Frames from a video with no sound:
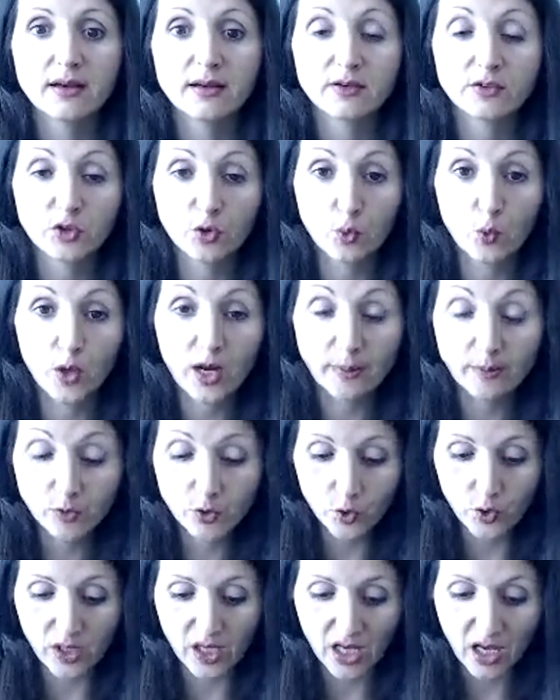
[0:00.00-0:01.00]
So what I'm
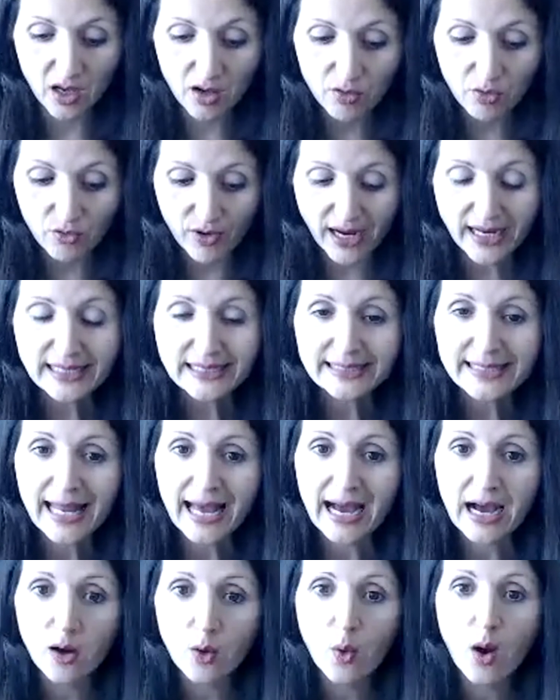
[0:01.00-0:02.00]
doing right
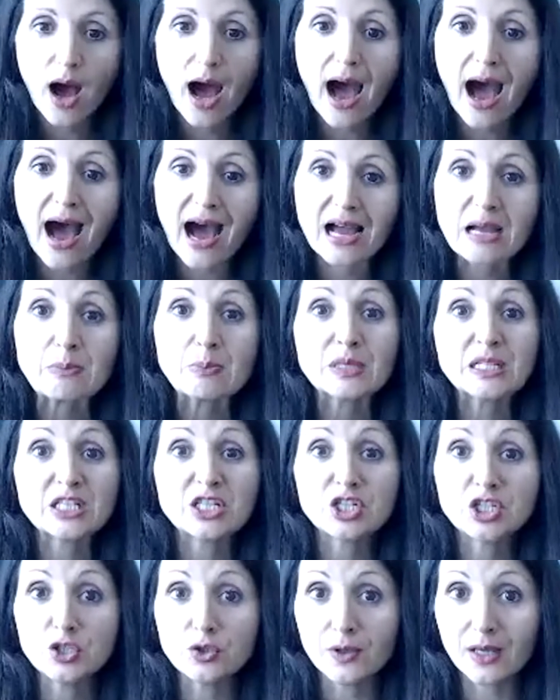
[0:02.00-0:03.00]
now, I'm
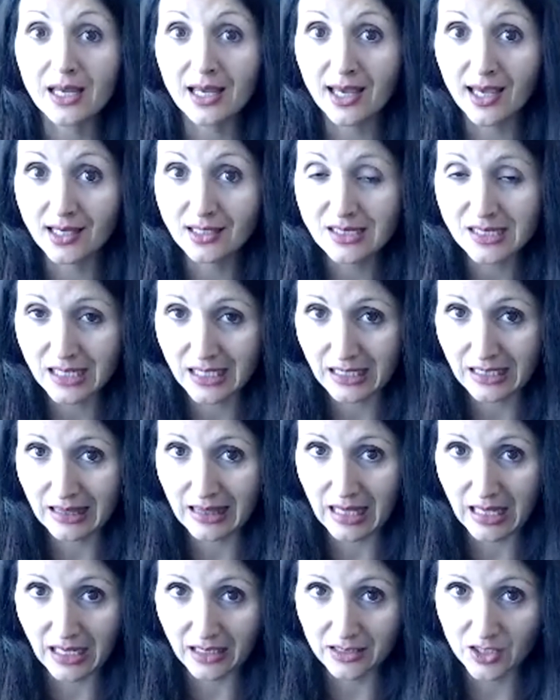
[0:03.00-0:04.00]
doing it in
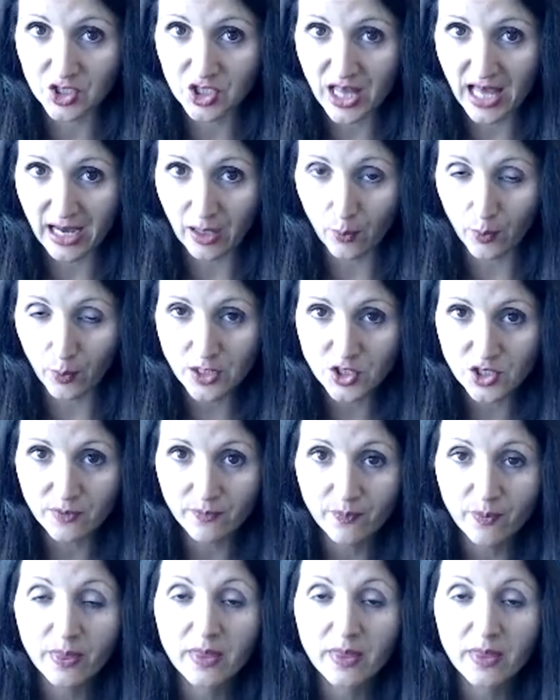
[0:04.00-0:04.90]
the English language.